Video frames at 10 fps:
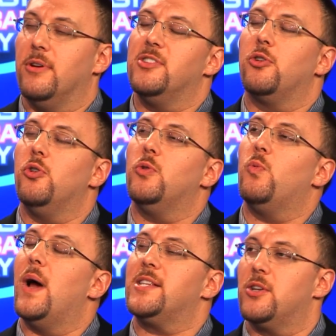He's a good
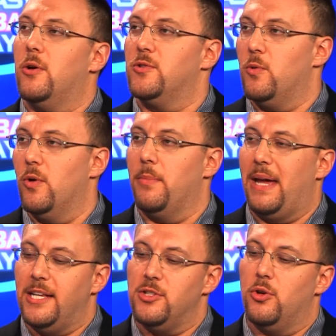West Coast
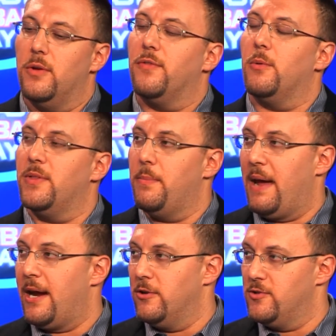quarterback. He's good for what the
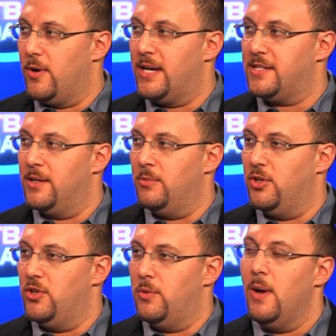Packers are asking him to
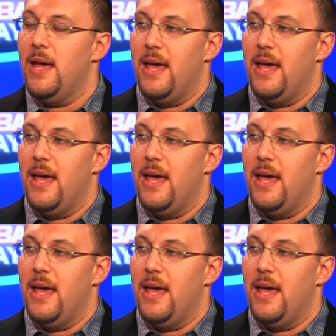do.